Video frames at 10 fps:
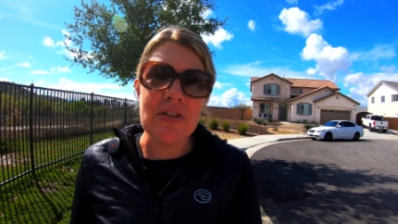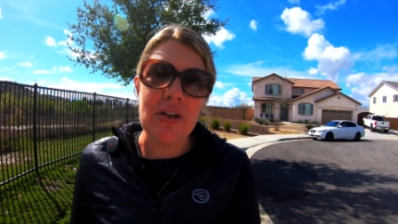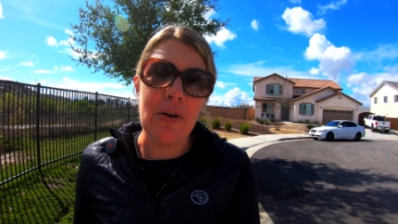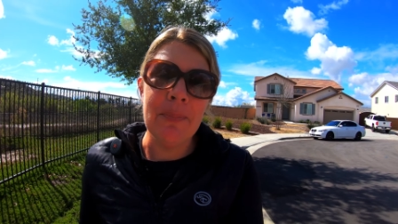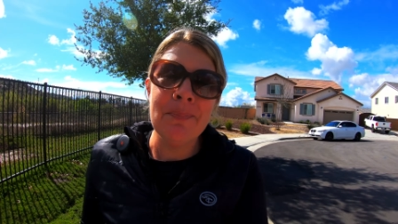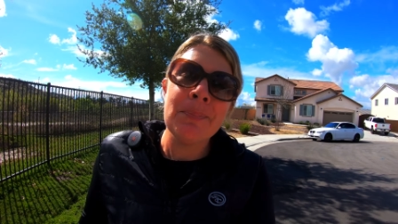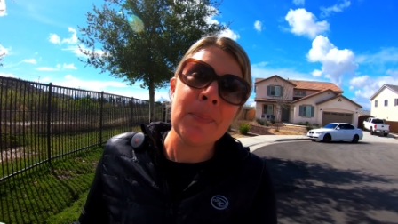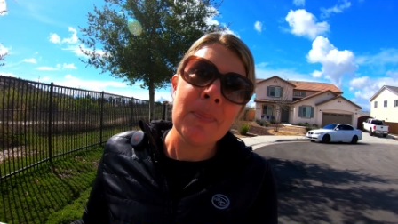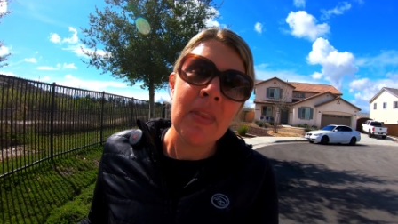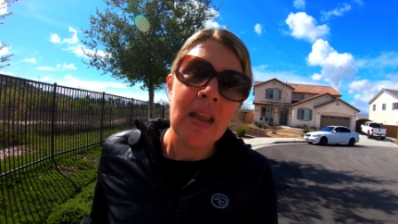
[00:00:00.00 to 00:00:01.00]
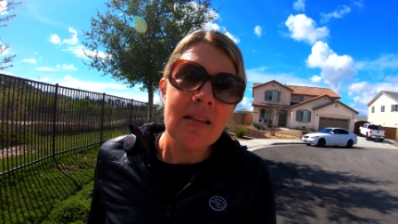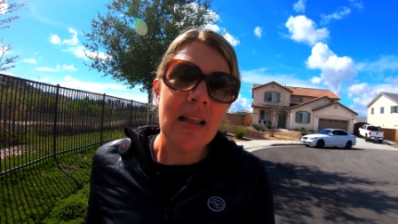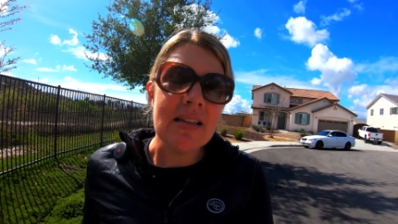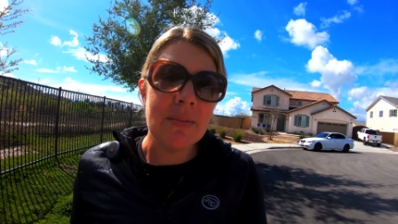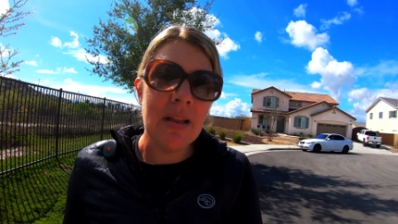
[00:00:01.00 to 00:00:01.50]
So
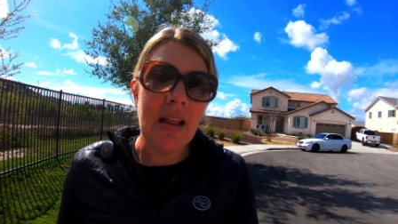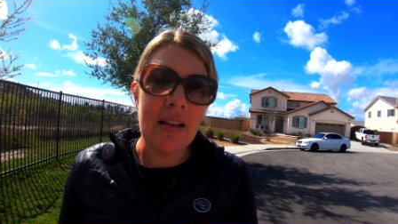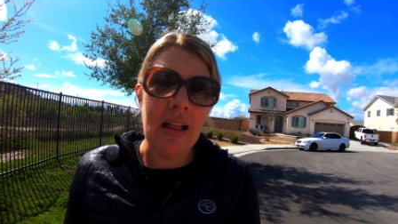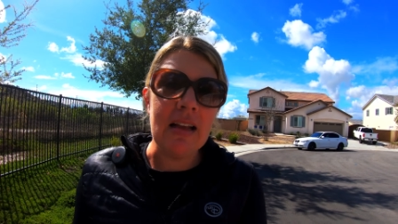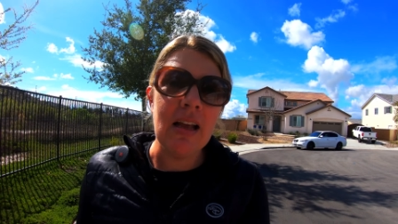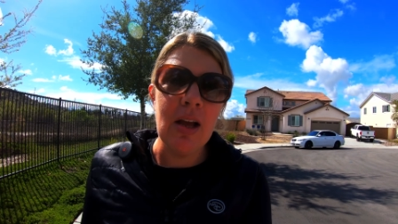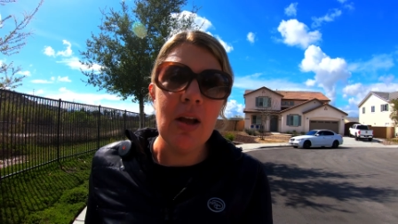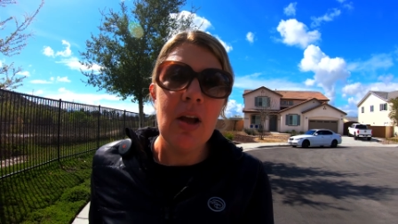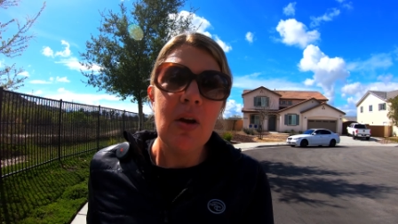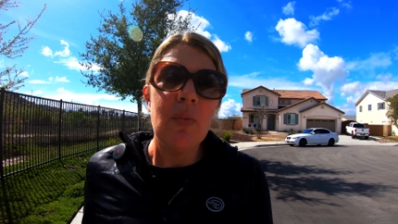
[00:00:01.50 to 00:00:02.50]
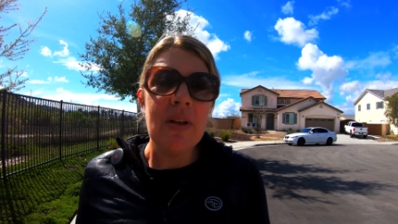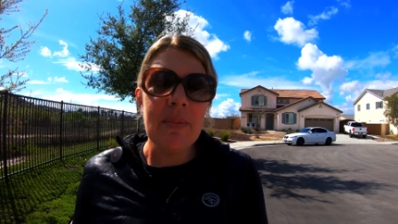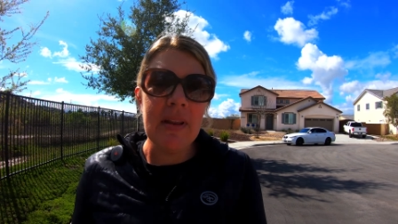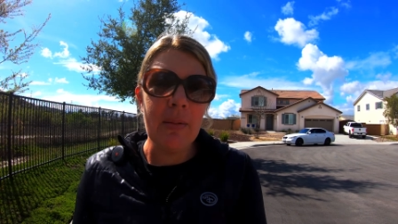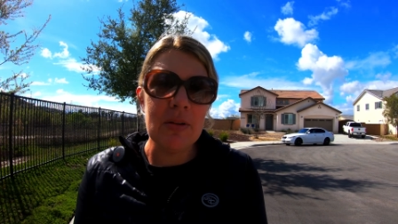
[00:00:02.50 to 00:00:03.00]
that's something that like we've
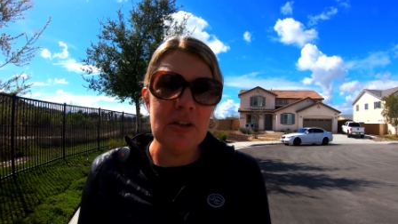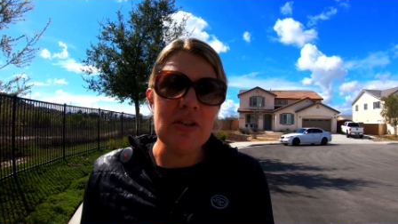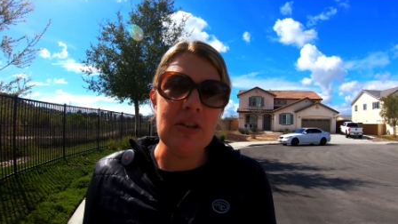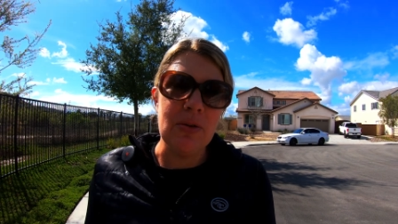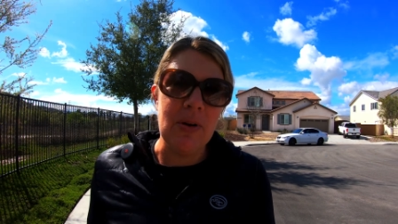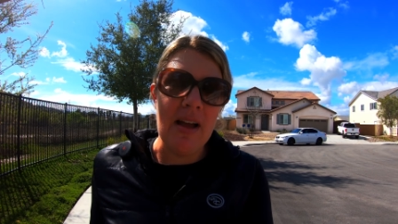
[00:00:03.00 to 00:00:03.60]
been able to do.